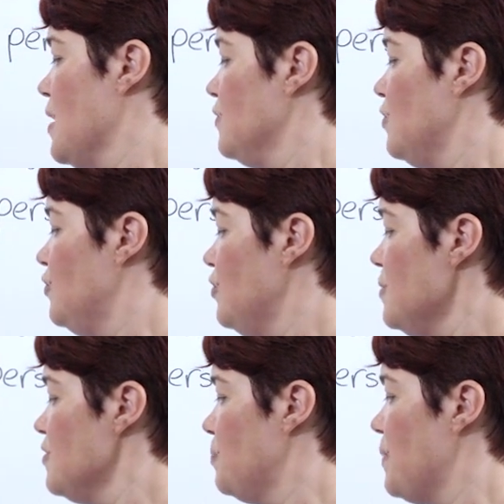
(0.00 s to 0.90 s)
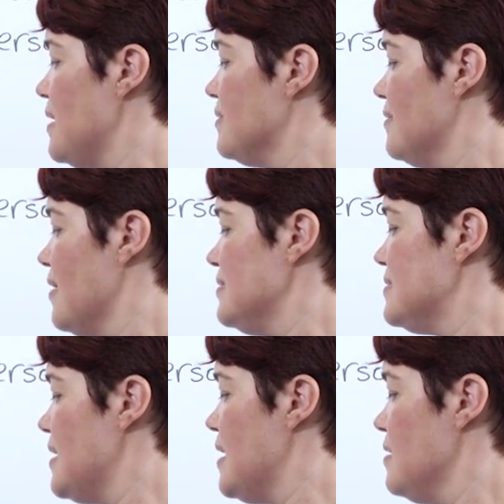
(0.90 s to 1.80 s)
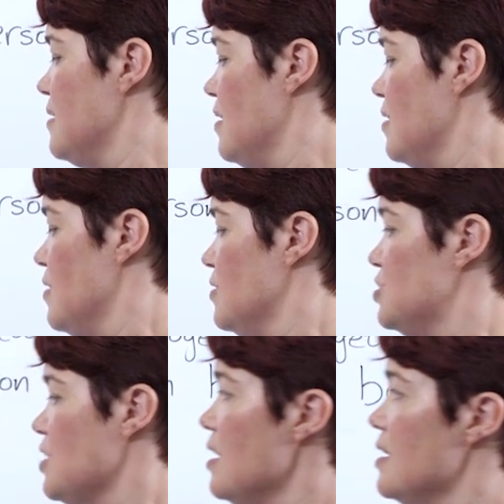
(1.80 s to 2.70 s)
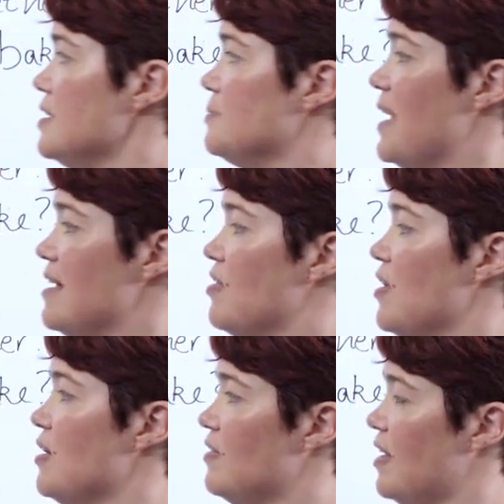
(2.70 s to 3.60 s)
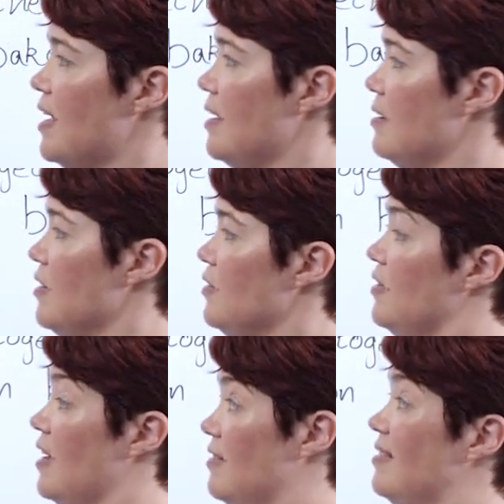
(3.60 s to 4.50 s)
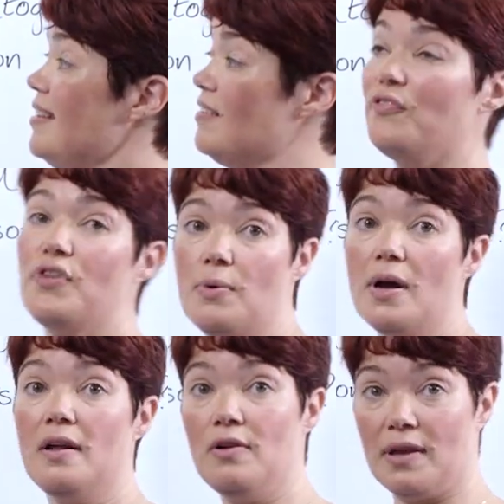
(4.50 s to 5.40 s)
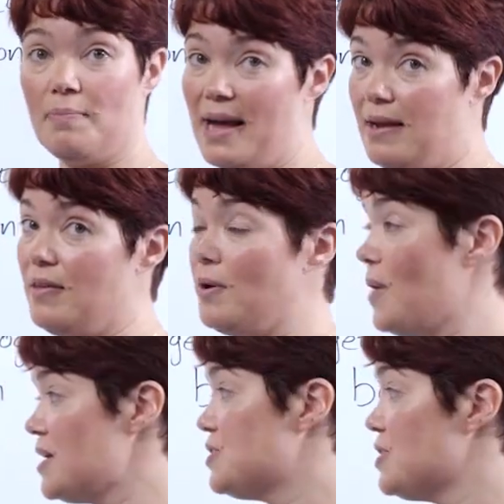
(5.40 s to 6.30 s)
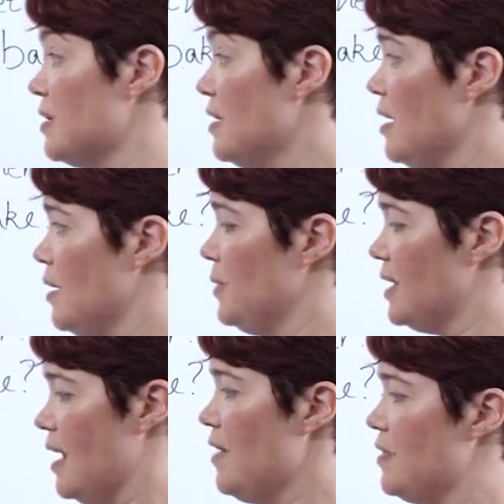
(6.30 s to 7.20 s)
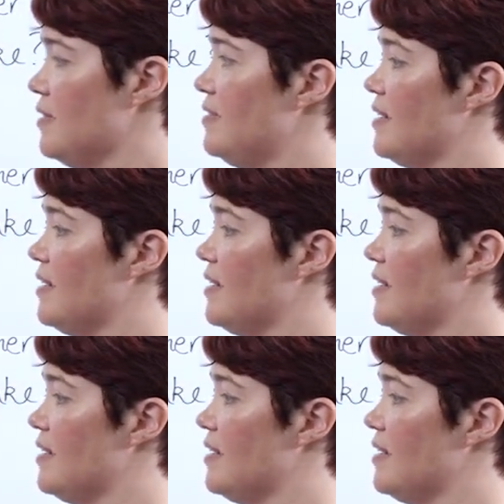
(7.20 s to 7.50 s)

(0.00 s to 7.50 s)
So Stuart has baked 19, Charlotte has baked 13, she has 6 fewer, looking back at the question, and we can add those